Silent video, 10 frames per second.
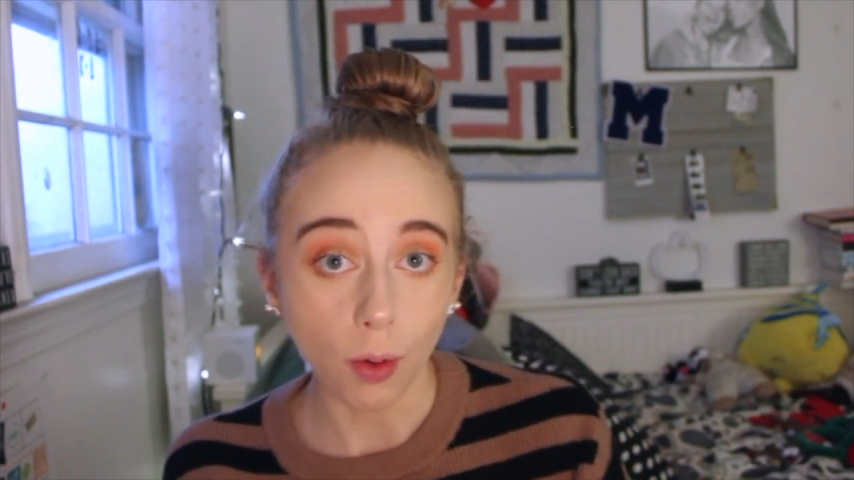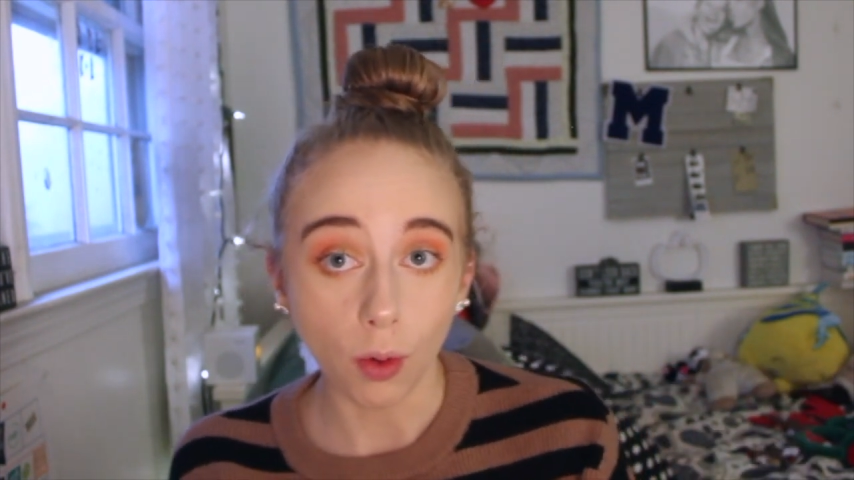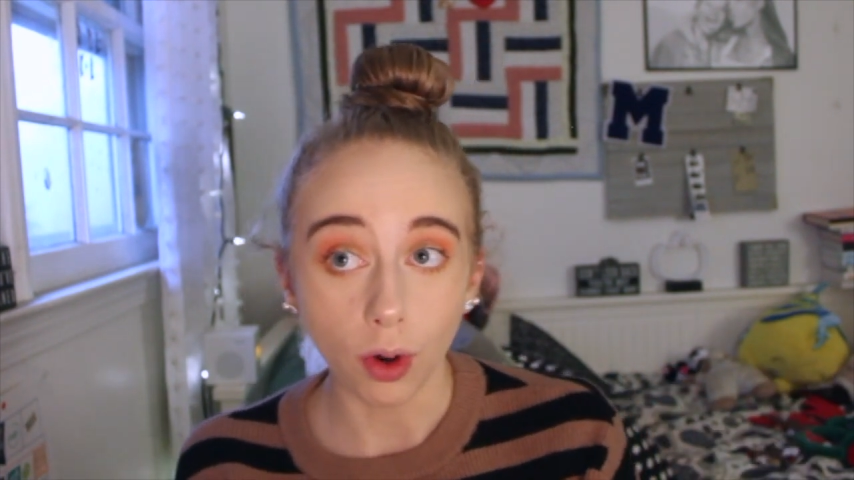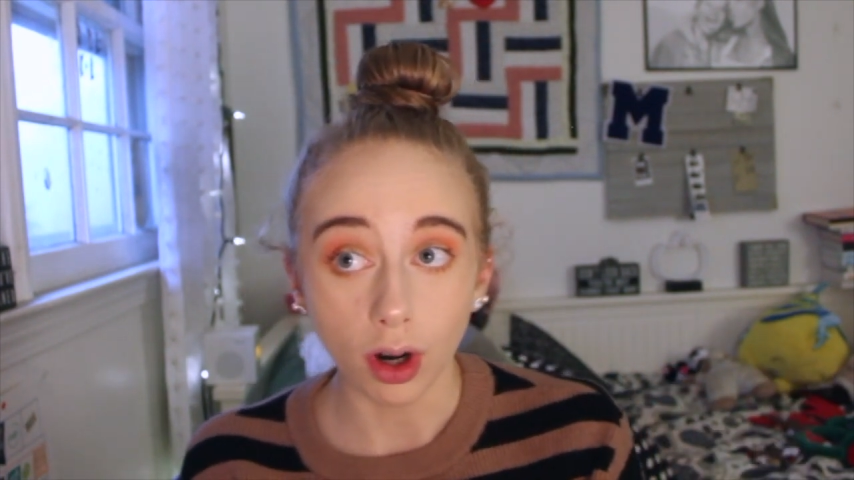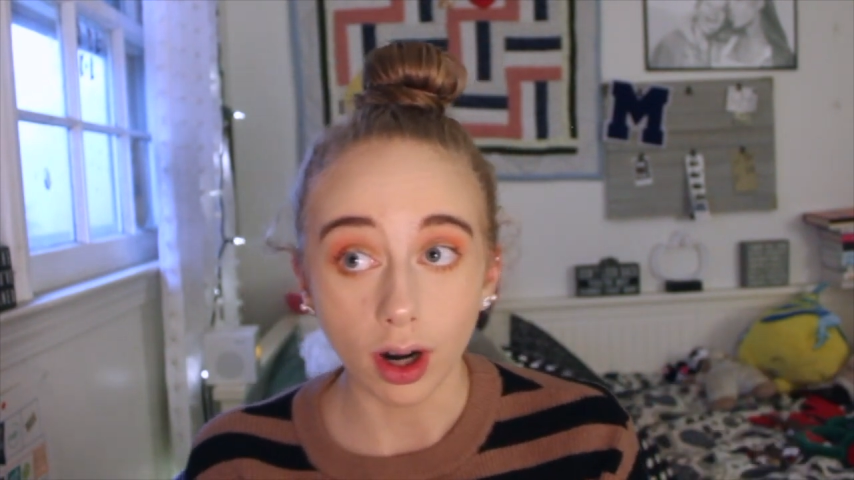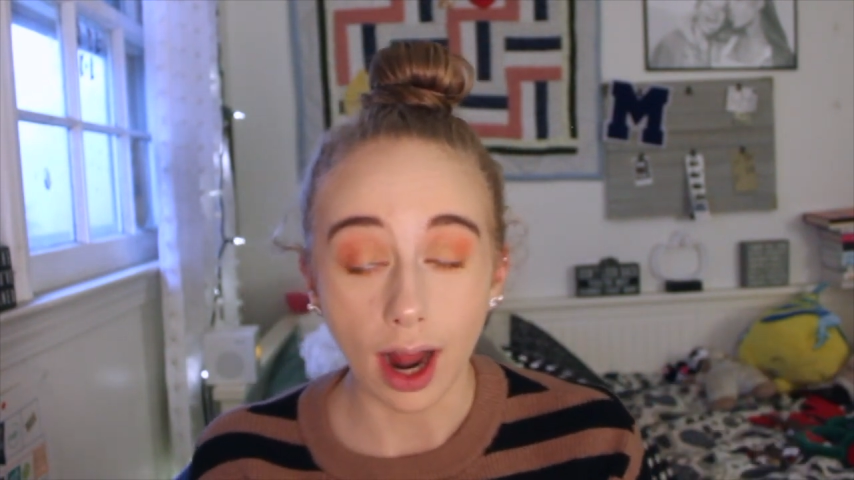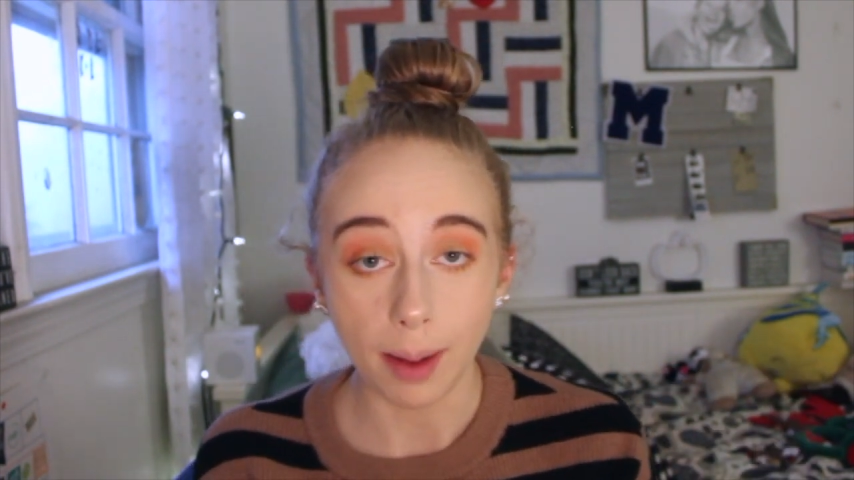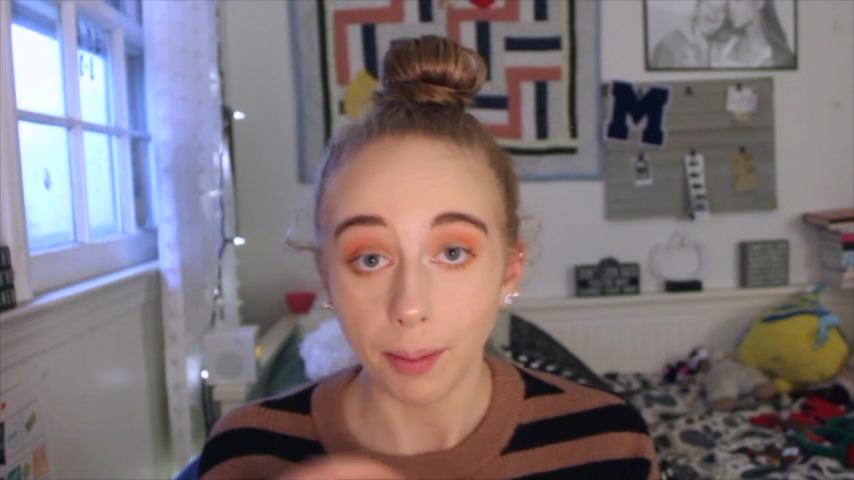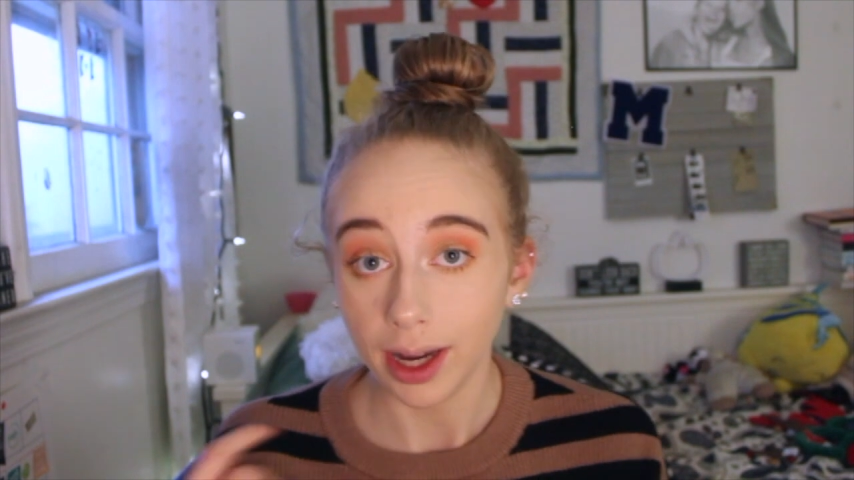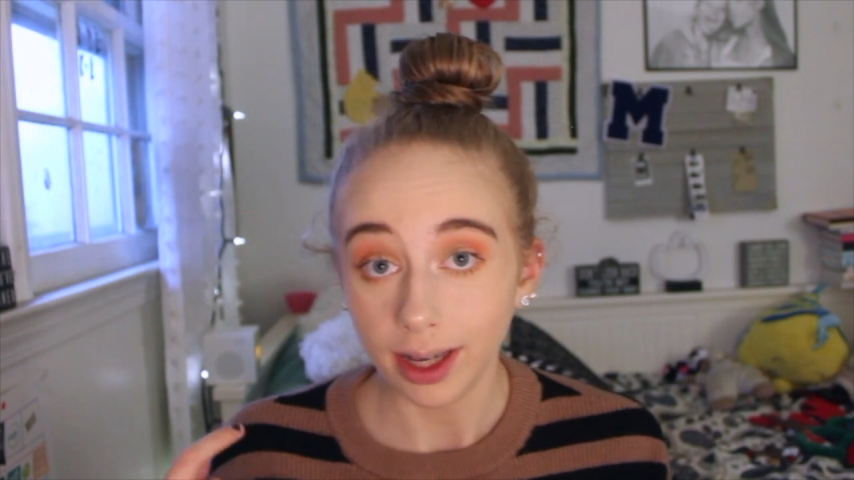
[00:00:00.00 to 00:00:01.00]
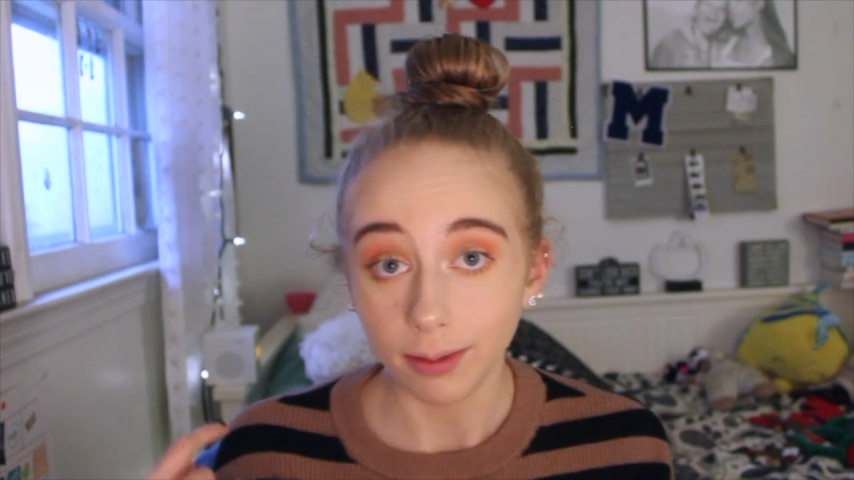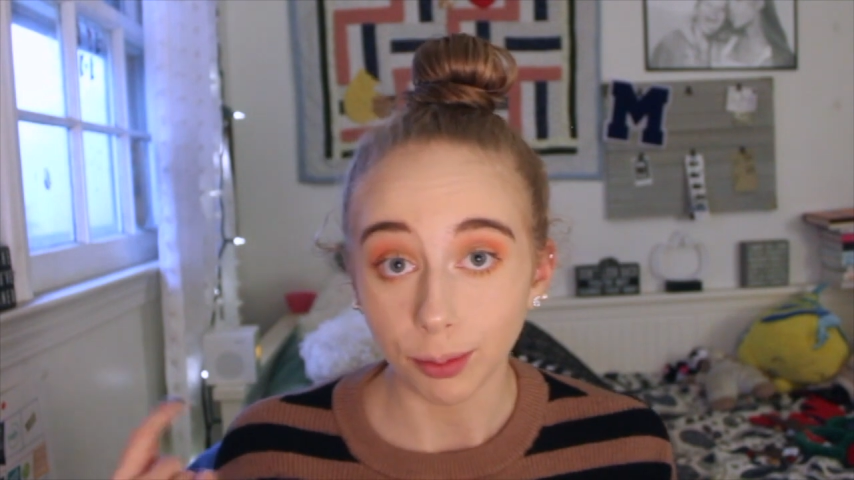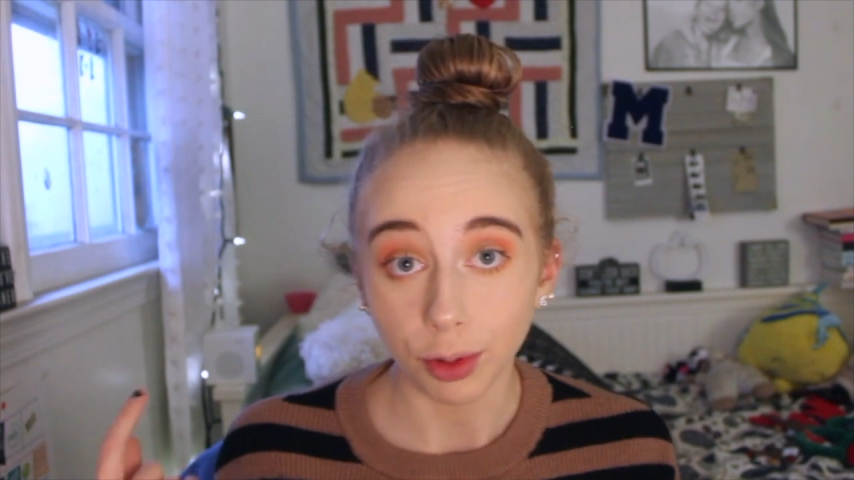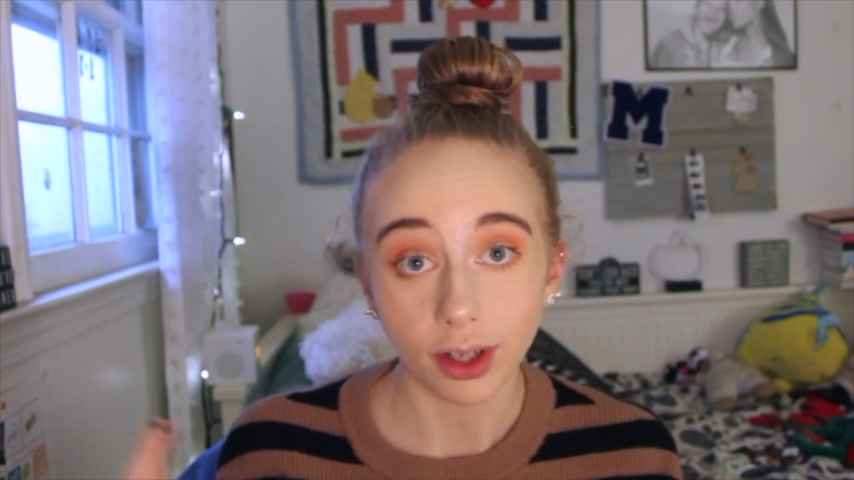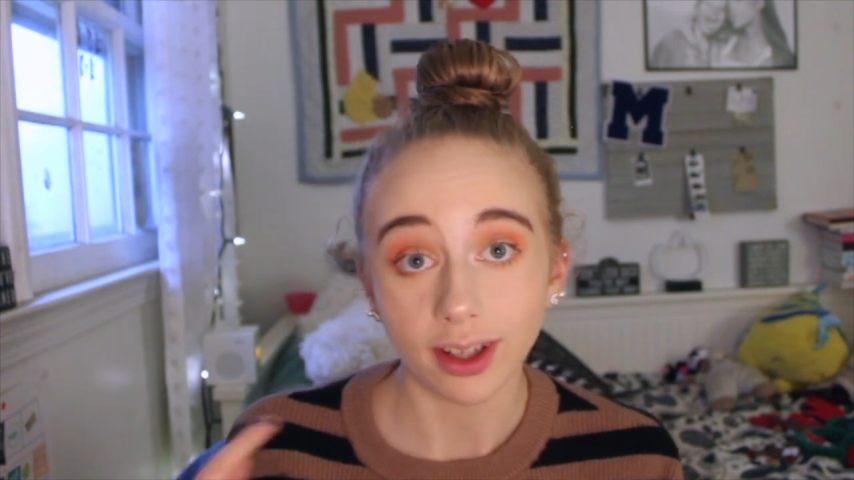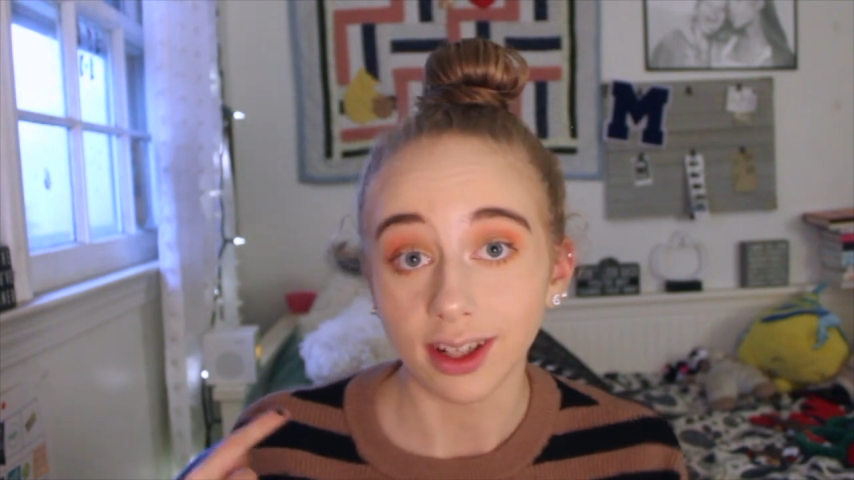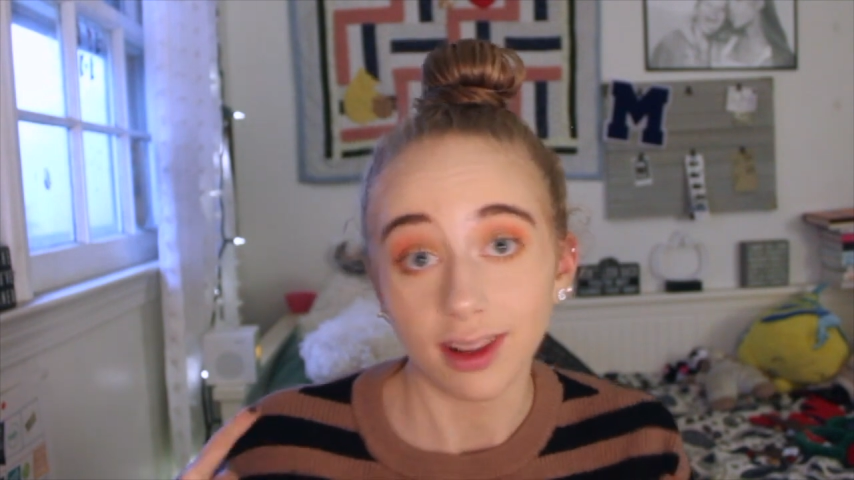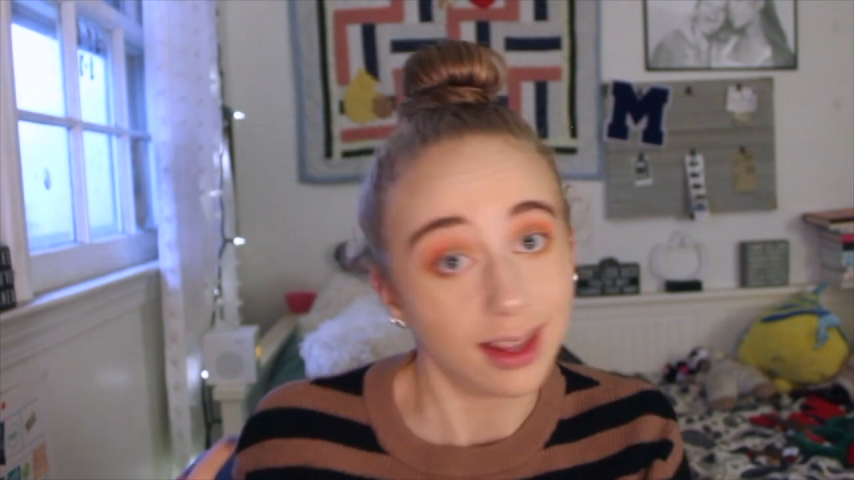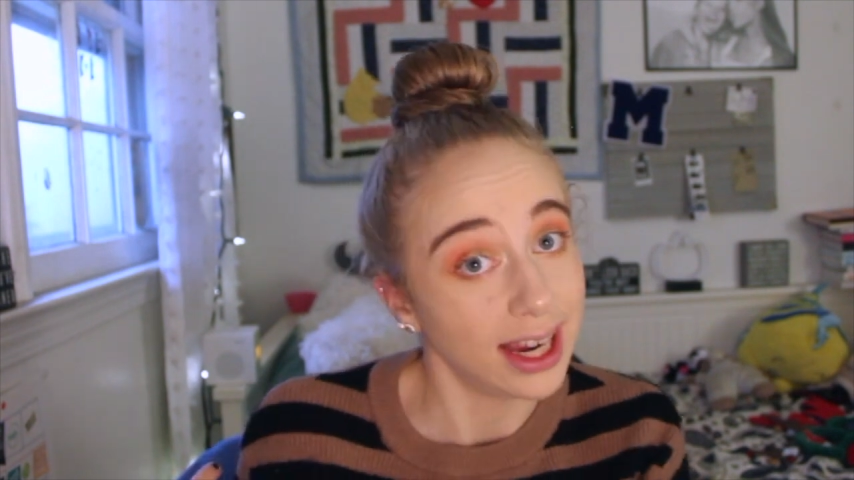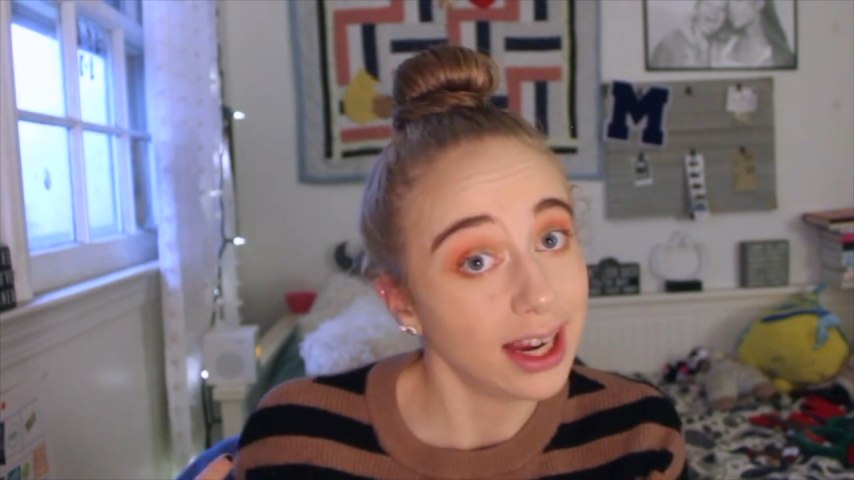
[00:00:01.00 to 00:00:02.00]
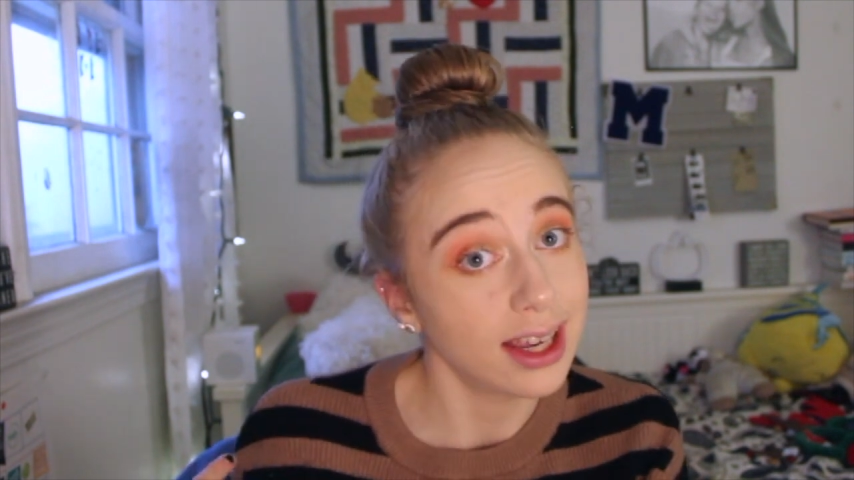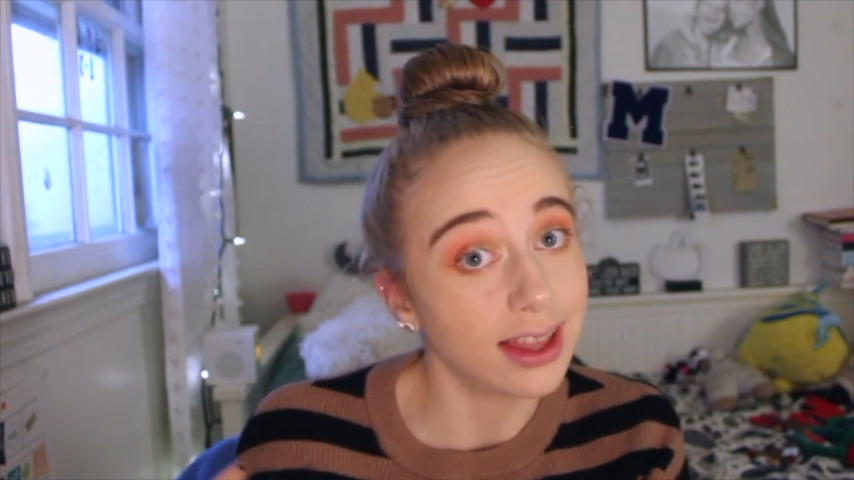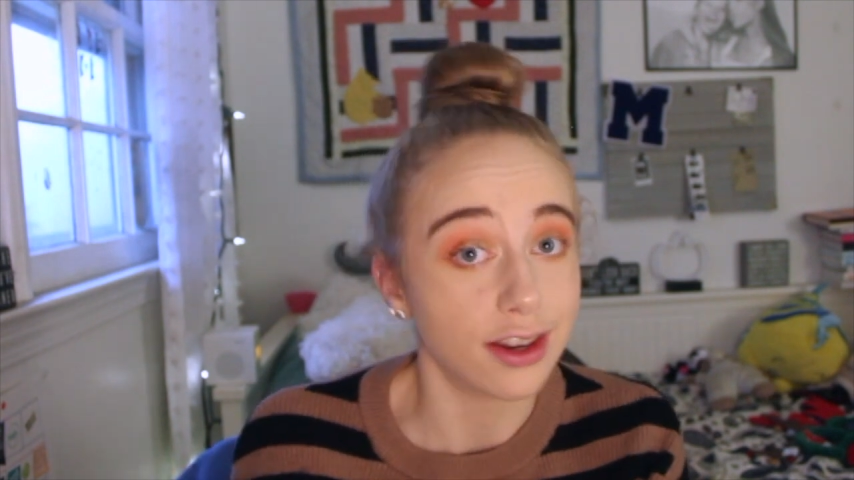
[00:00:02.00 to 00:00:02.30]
or I might even put in like a link.